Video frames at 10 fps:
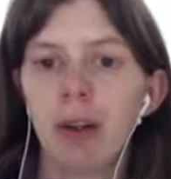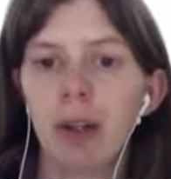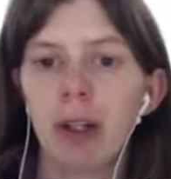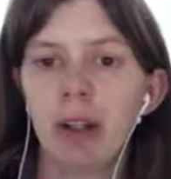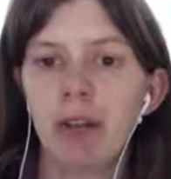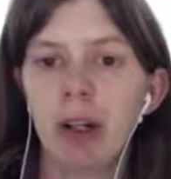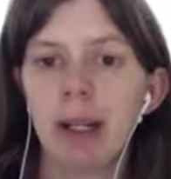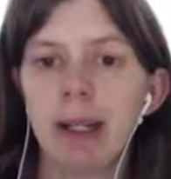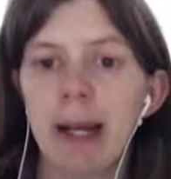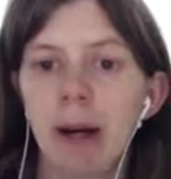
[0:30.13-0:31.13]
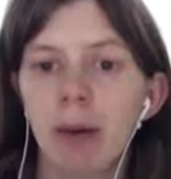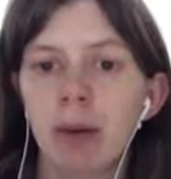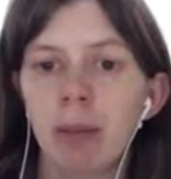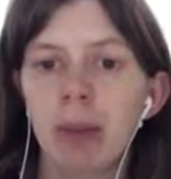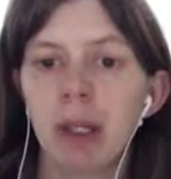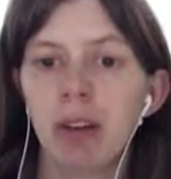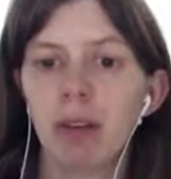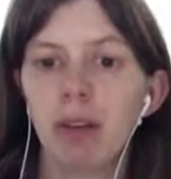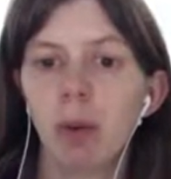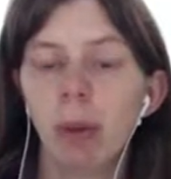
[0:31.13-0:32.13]
is falling down because
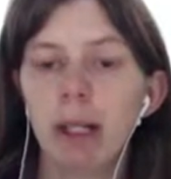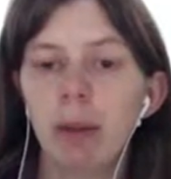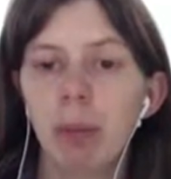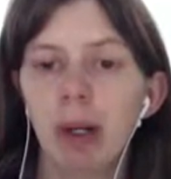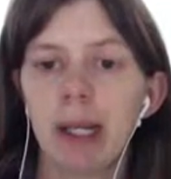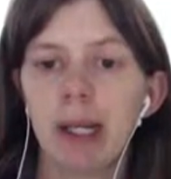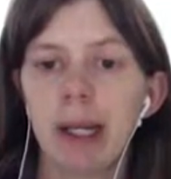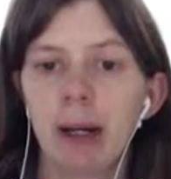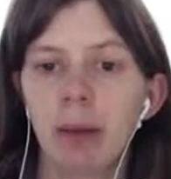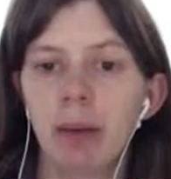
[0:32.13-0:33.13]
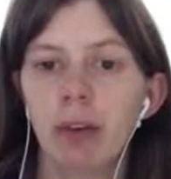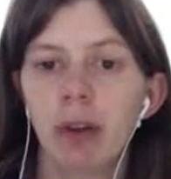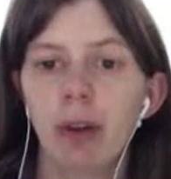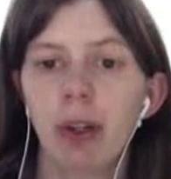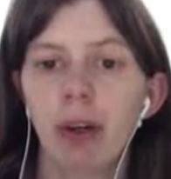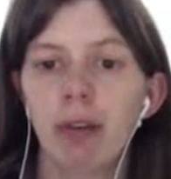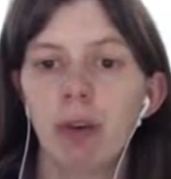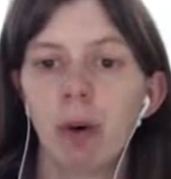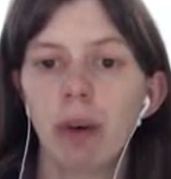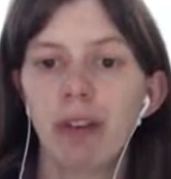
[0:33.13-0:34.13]
of the weight pulling it down, so the
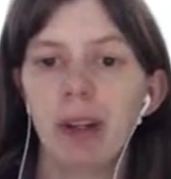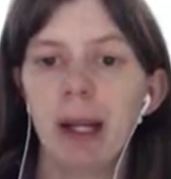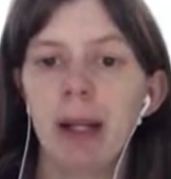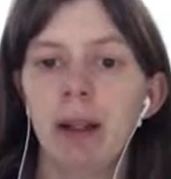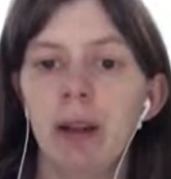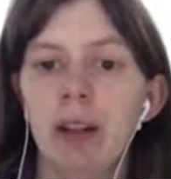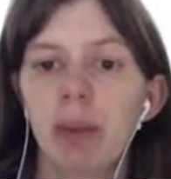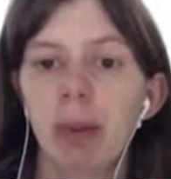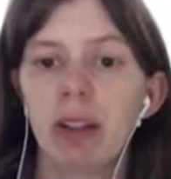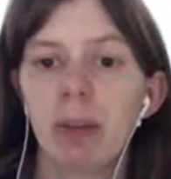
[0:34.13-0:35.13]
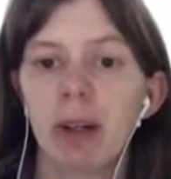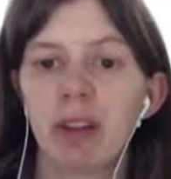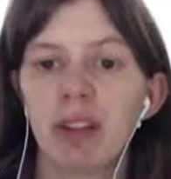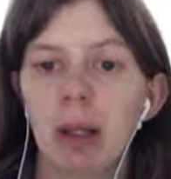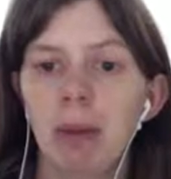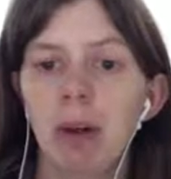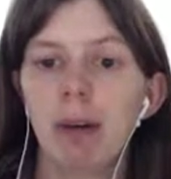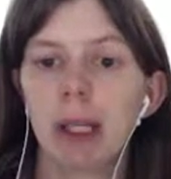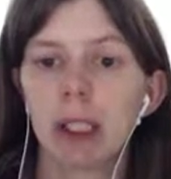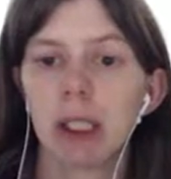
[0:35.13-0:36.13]
force and the displacement are in the same
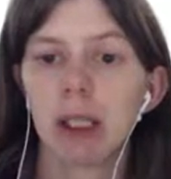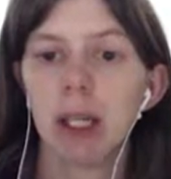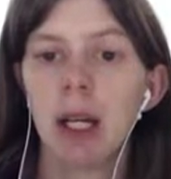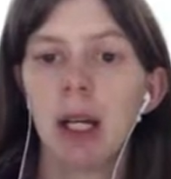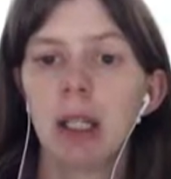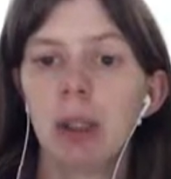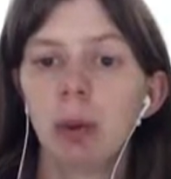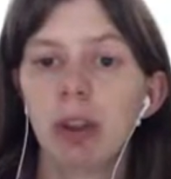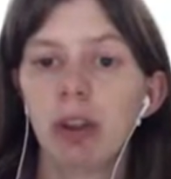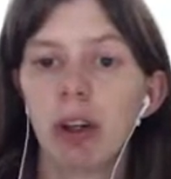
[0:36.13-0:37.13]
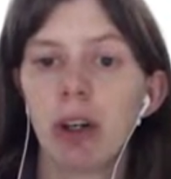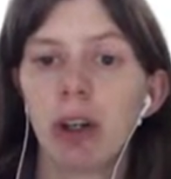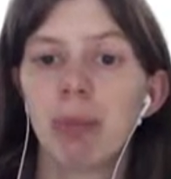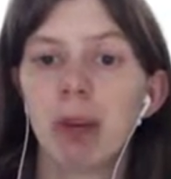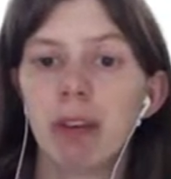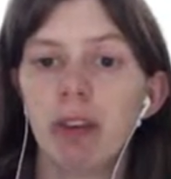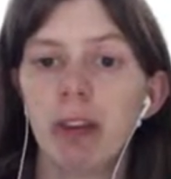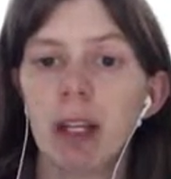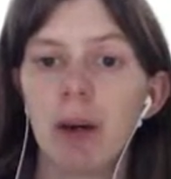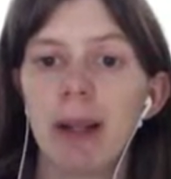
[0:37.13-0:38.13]
direction. We just learned in a previous
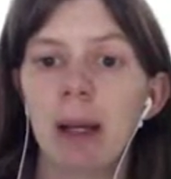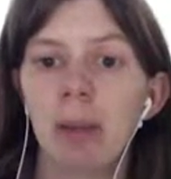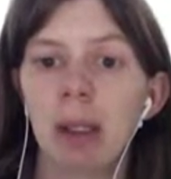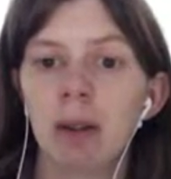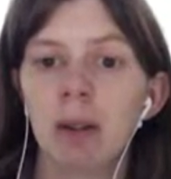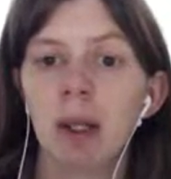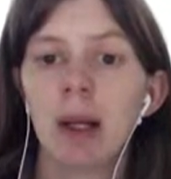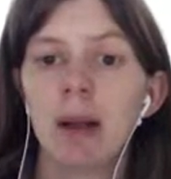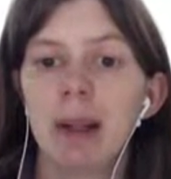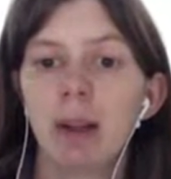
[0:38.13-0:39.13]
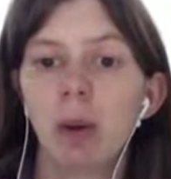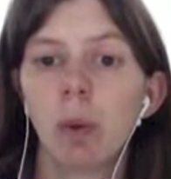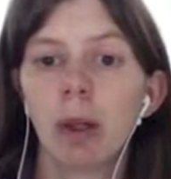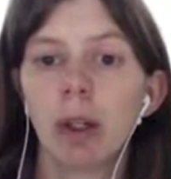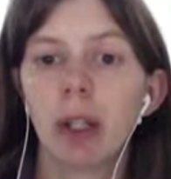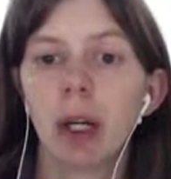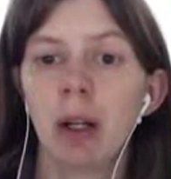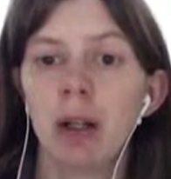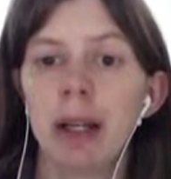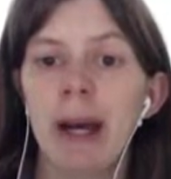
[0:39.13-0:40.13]
video that means that the work done
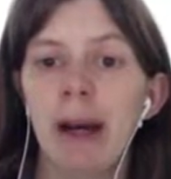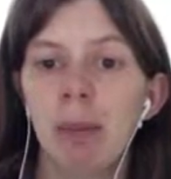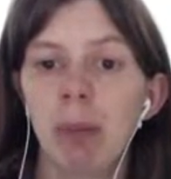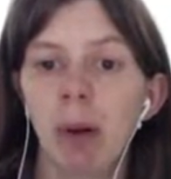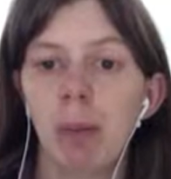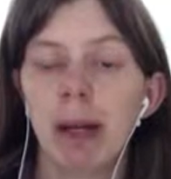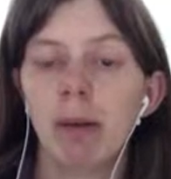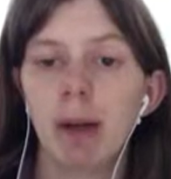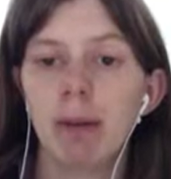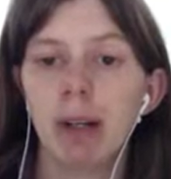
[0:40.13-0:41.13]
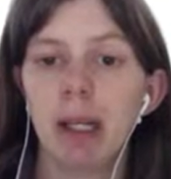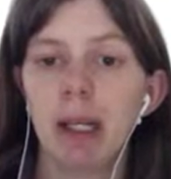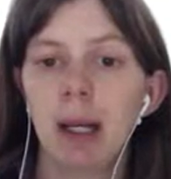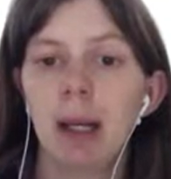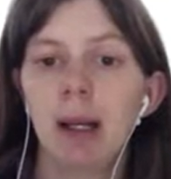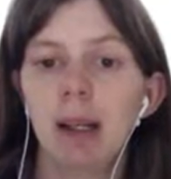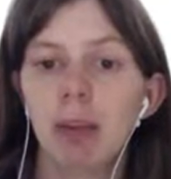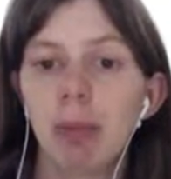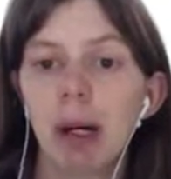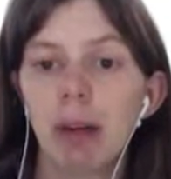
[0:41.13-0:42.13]
on that apple by gravity is
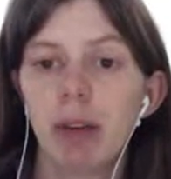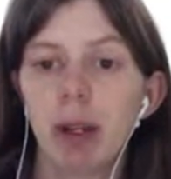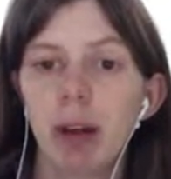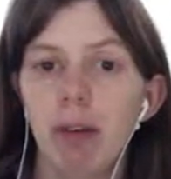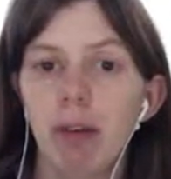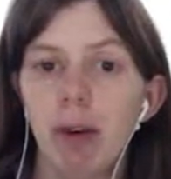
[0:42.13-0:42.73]
positive.